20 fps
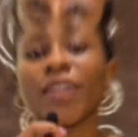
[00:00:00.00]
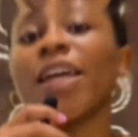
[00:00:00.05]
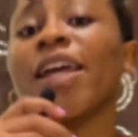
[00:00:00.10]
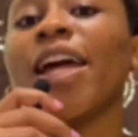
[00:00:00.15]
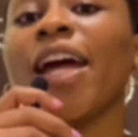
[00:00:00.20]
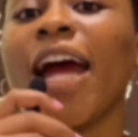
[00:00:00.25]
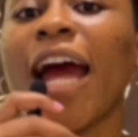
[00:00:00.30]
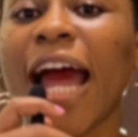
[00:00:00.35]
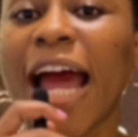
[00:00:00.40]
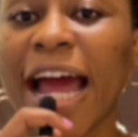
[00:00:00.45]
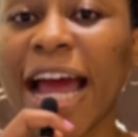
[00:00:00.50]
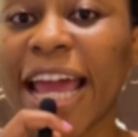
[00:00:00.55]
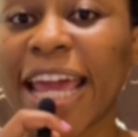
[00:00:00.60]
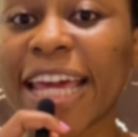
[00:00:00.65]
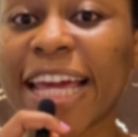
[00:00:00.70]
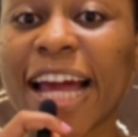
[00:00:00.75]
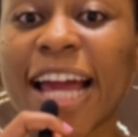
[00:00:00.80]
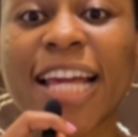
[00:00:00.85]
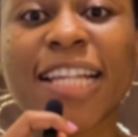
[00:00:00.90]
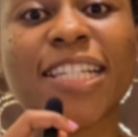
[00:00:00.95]

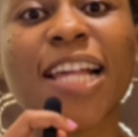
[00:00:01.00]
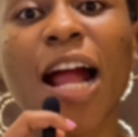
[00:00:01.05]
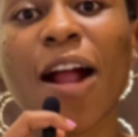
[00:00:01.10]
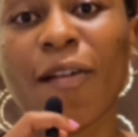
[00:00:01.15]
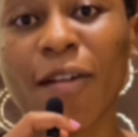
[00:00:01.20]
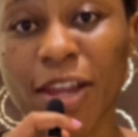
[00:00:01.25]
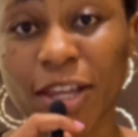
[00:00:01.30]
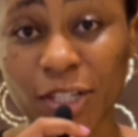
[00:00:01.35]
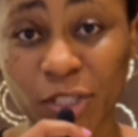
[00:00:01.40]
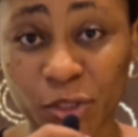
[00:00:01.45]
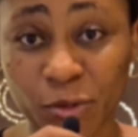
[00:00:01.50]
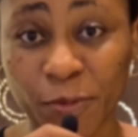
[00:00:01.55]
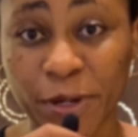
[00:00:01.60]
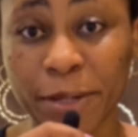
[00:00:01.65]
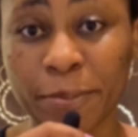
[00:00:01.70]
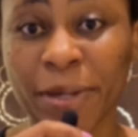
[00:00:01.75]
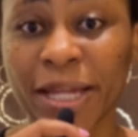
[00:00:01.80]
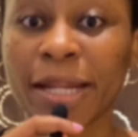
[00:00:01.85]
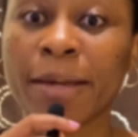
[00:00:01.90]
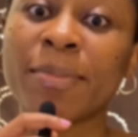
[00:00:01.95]
Hi guys, how are you
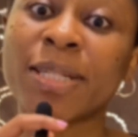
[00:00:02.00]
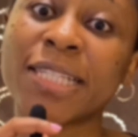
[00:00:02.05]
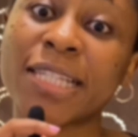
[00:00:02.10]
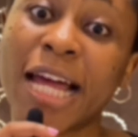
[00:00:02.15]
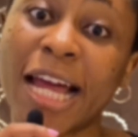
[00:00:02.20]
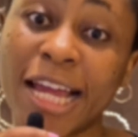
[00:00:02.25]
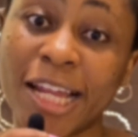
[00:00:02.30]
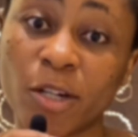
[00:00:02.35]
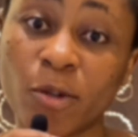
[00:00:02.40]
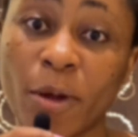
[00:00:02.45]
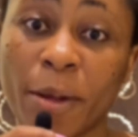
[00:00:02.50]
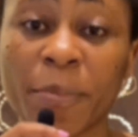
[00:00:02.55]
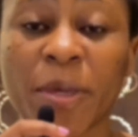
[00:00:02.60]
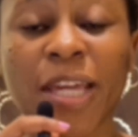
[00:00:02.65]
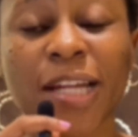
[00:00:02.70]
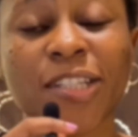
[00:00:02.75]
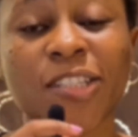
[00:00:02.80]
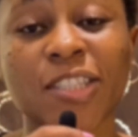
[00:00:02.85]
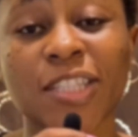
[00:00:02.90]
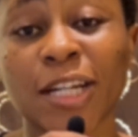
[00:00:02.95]
doing? My name is Anu.
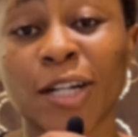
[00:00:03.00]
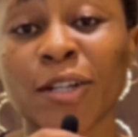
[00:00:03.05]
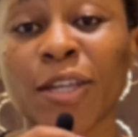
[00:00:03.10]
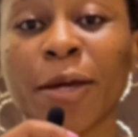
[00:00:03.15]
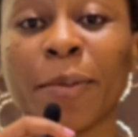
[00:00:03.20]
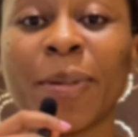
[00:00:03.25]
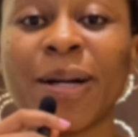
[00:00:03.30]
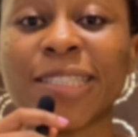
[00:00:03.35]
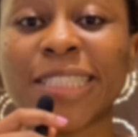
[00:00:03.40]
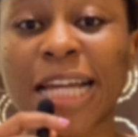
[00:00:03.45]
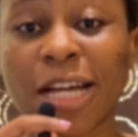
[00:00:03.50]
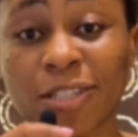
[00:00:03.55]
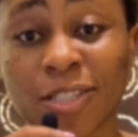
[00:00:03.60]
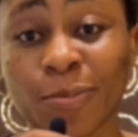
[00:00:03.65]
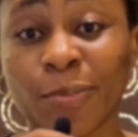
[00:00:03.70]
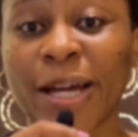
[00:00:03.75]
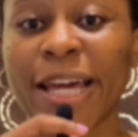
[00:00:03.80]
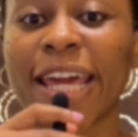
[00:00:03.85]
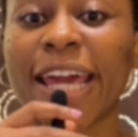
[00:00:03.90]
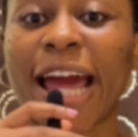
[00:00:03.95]
I'm here to tell you about
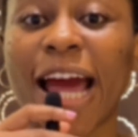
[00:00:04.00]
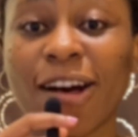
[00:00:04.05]
how to buy a